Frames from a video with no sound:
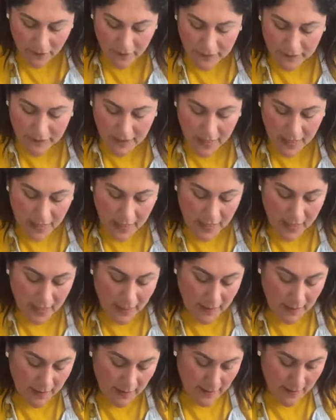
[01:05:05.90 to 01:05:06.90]

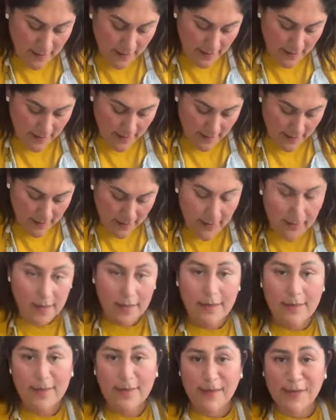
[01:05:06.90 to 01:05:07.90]
everything.
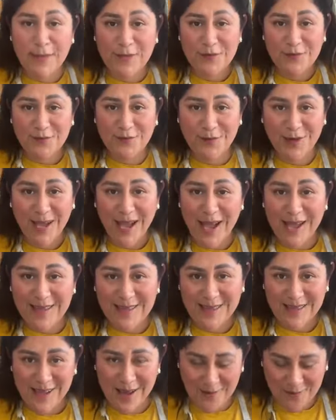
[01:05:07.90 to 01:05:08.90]
Thank you for
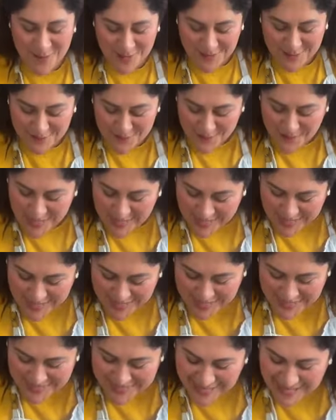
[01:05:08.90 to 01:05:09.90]
hanging out with
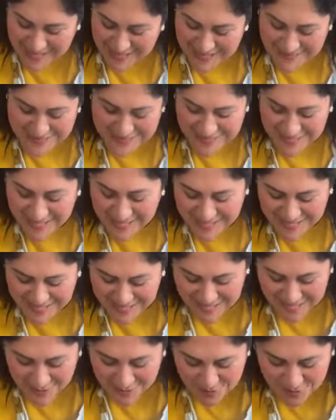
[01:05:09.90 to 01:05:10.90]
me. Thank you,
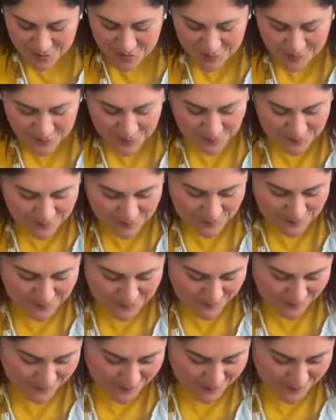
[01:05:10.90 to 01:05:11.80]
thank you.